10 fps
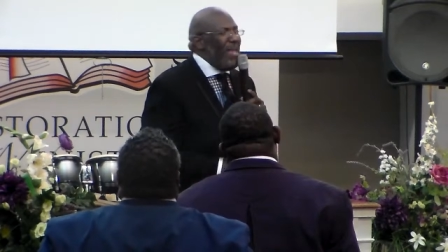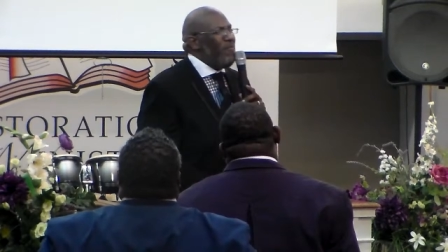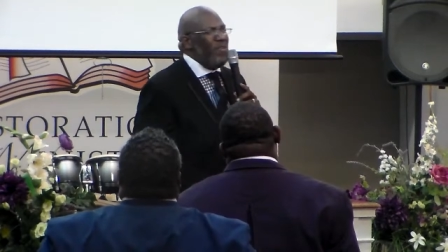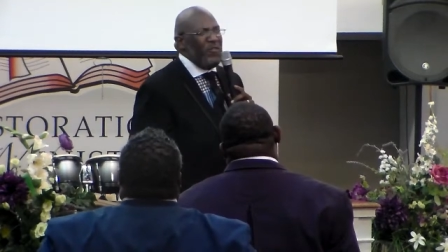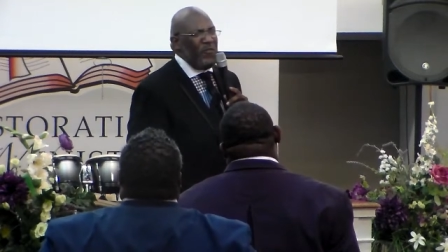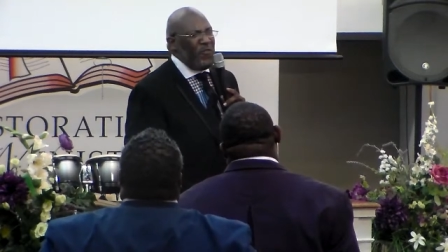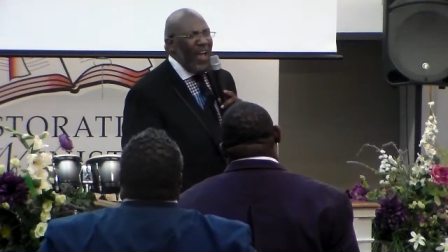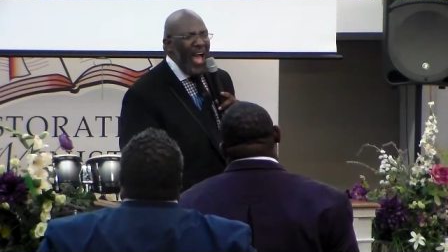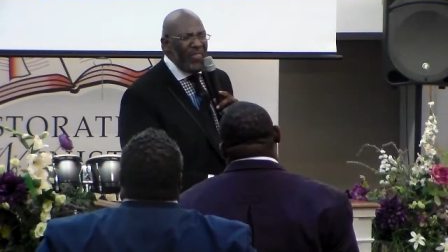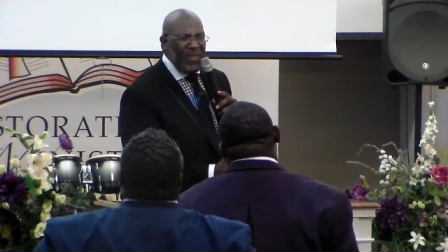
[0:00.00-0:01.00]
Even the
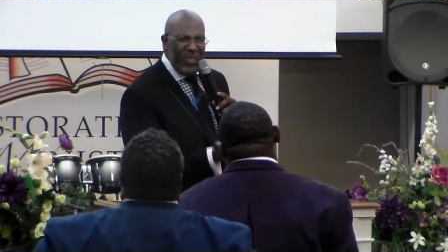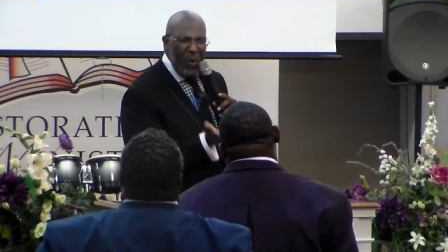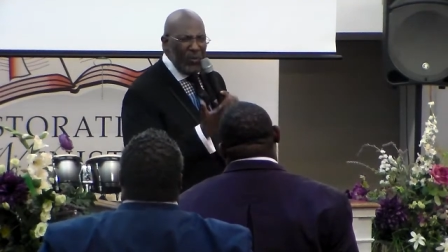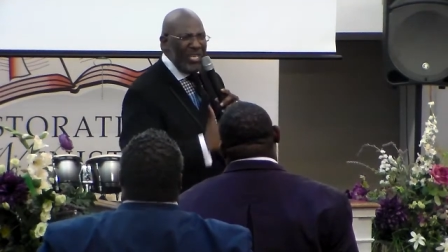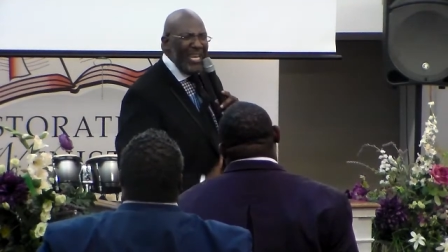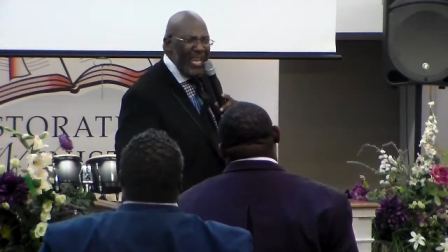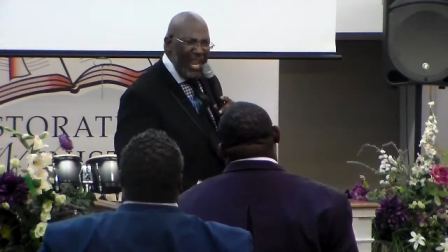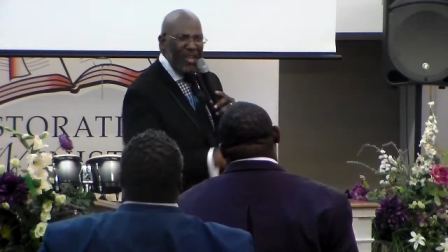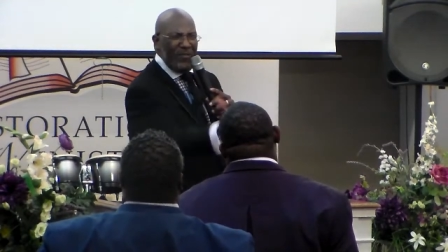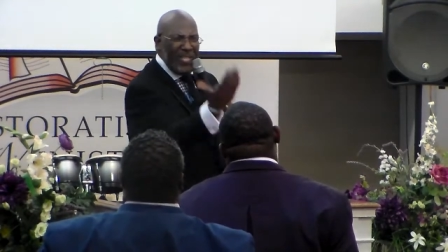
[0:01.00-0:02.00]
Father, those he
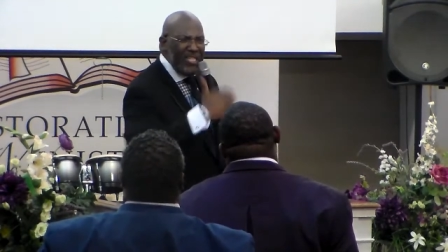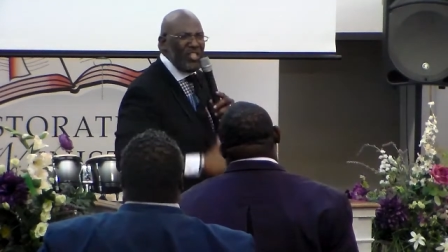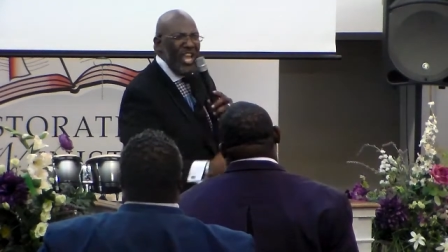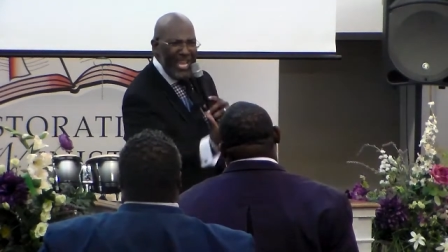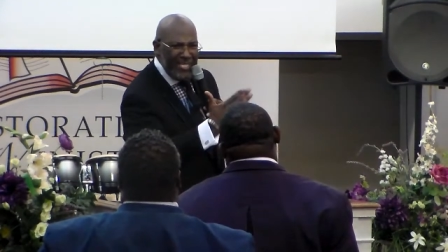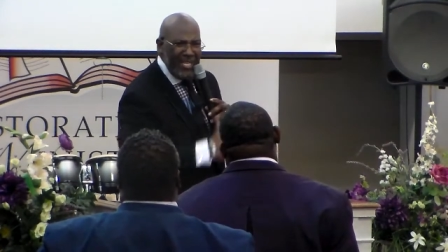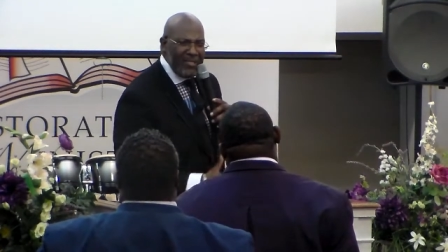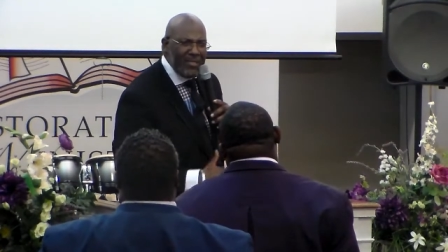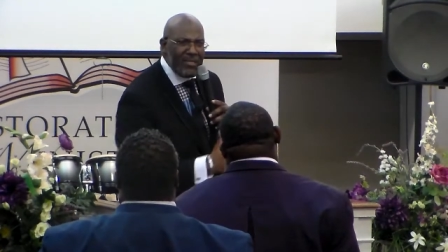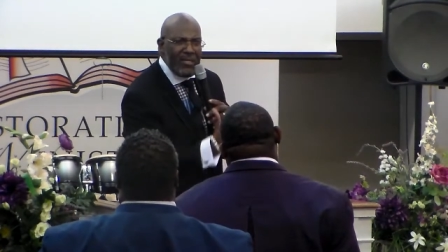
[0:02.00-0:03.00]
loves, he
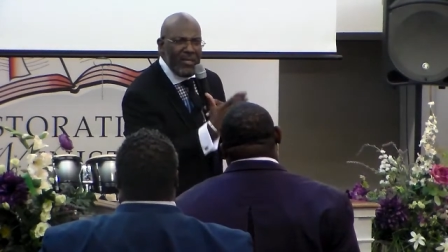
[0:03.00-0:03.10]
chases.